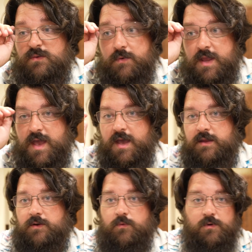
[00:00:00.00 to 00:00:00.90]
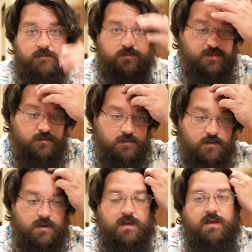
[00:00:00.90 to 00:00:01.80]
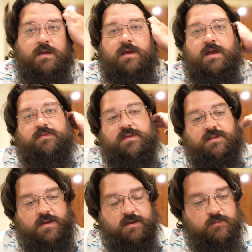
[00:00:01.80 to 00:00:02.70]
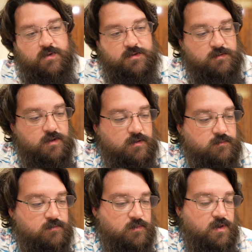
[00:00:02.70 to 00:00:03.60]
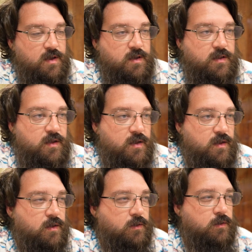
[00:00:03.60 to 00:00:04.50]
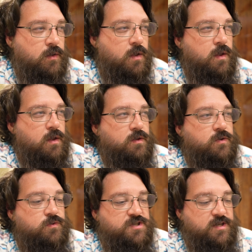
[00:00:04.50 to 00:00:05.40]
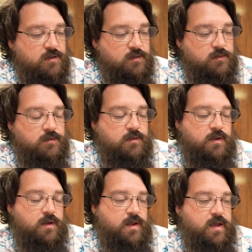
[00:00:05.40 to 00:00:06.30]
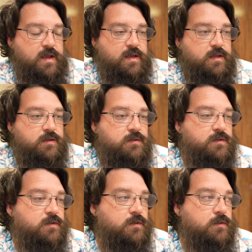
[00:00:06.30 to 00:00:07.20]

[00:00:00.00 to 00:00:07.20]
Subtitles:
we had a wonderful dinner at the Italian restaurant La Cucina, and